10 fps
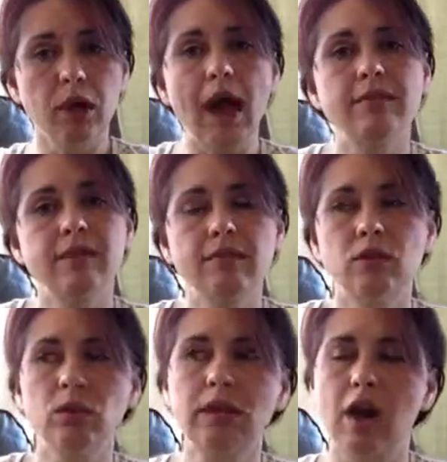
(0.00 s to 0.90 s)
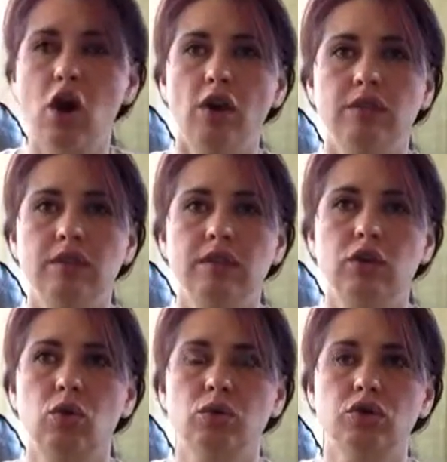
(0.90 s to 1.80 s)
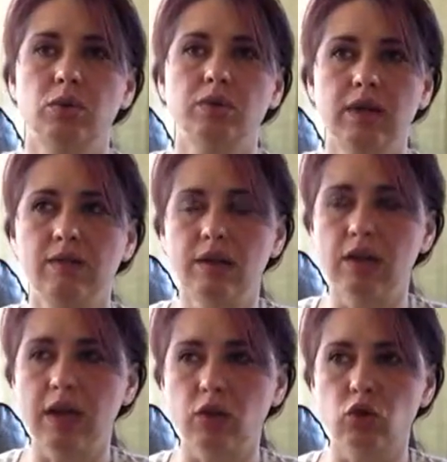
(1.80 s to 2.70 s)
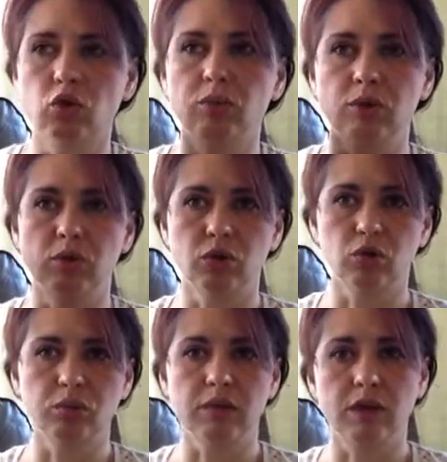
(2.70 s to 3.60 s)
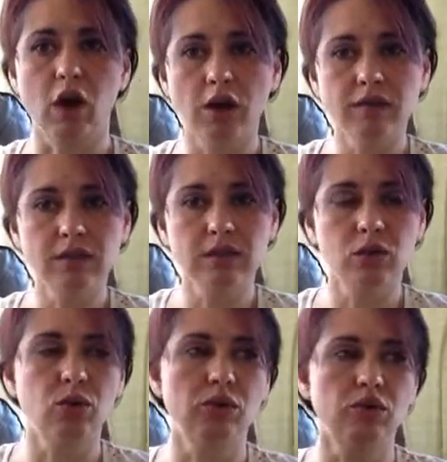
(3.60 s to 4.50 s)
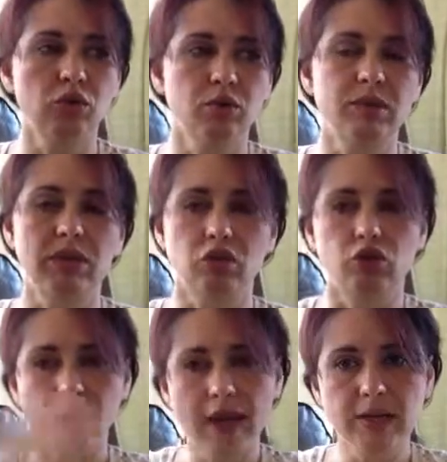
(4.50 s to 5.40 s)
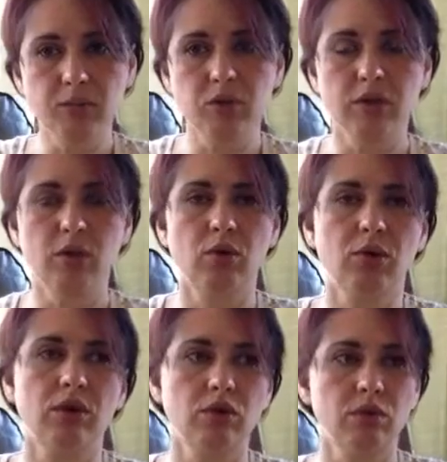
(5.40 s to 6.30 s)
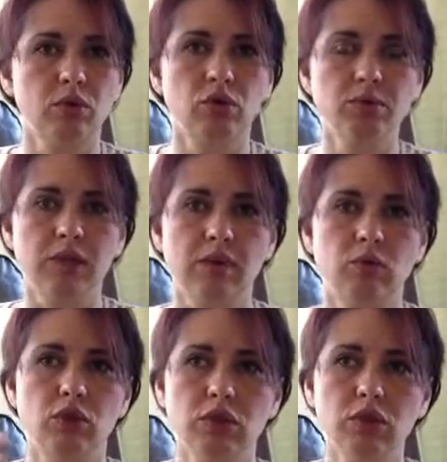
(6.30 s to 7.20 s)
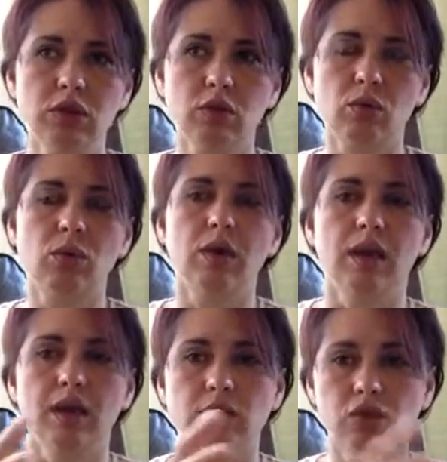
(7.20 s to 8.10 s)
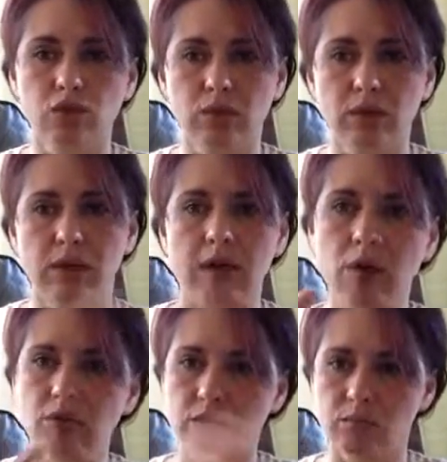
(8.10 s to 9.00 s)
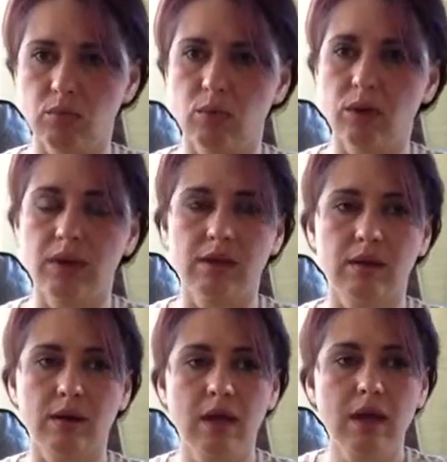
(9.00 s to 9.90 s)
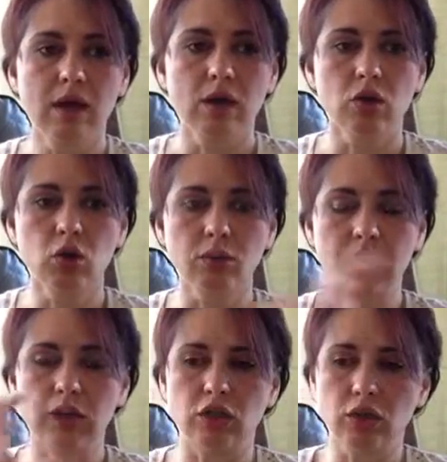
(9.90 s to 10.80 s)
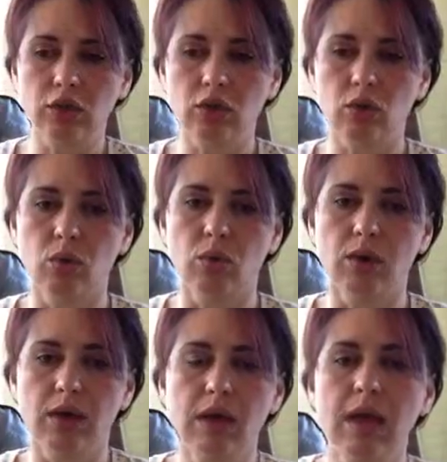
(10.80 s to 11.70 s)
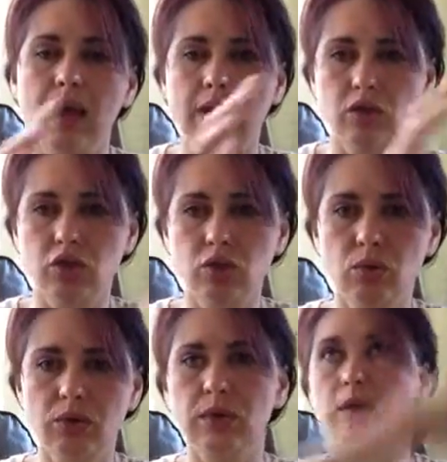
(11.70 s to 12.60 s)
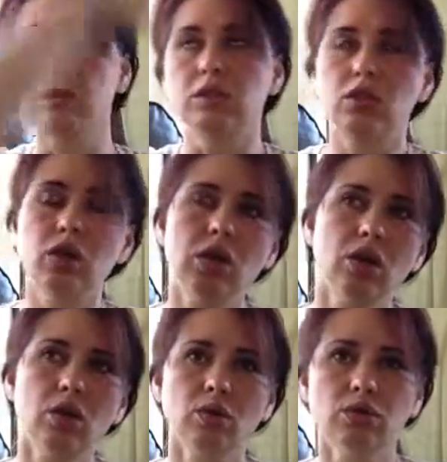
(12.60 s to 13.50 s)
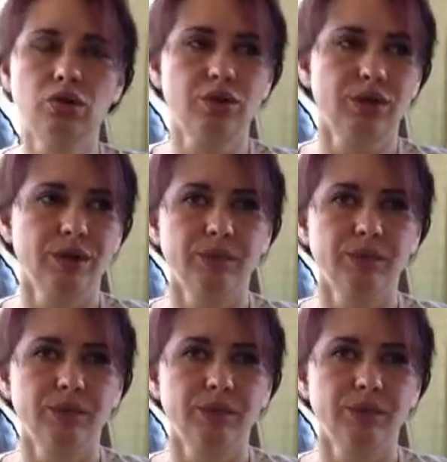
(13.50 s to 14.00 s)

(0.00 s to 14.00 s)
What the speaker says: I've never really harvested the corn, so I was never in that group, but there were groups that harvested the corn, there were groups that transported the corn, and there were groups that took the corn and stored it. And I was more in the group that took the corn and stored it in this huge,